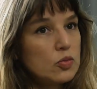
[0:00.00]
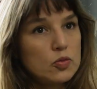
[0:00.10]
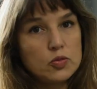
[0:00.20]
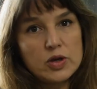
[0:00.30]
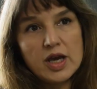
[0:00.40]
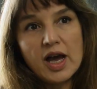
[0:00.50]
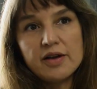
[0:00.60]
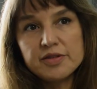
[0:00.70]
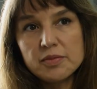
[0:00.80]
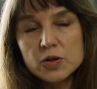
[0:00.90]
we
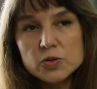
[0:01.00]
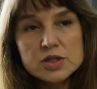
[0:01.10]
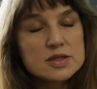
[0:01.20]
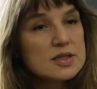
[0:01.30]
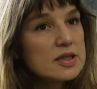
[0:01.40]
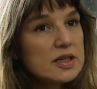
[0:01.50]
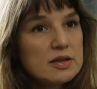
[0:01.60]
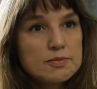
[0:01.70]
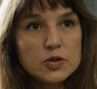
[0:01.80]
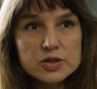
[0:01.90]
have emotions and they're
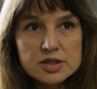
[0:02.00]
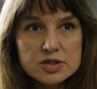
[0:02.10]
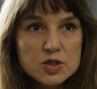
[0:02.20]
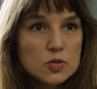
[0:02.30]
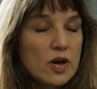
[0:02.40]
important to